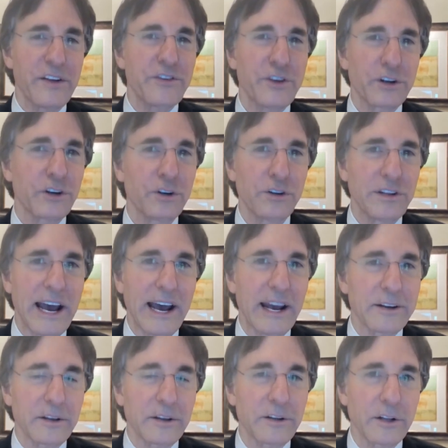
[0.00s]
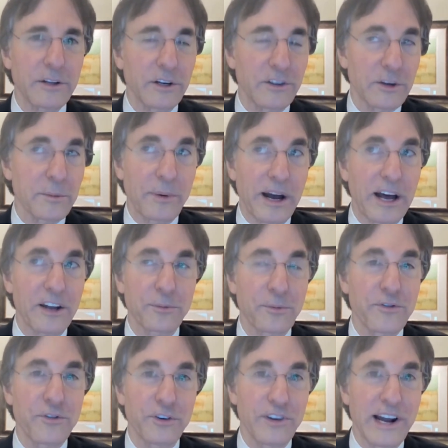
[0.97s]
If you can do that, it's
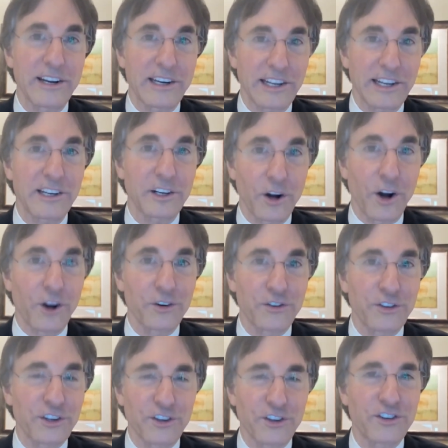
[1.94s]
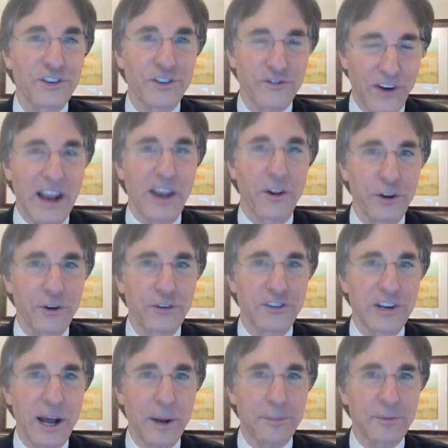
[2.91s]
impossible if you're not to get the goal, if you just follow
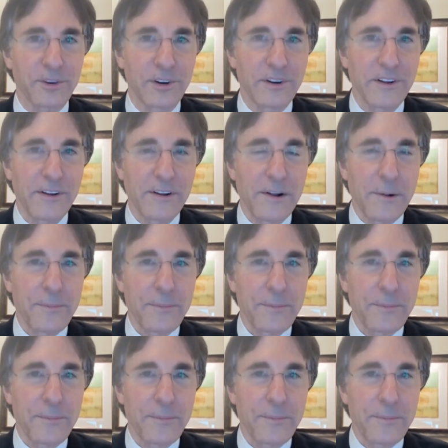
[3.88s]
those steps.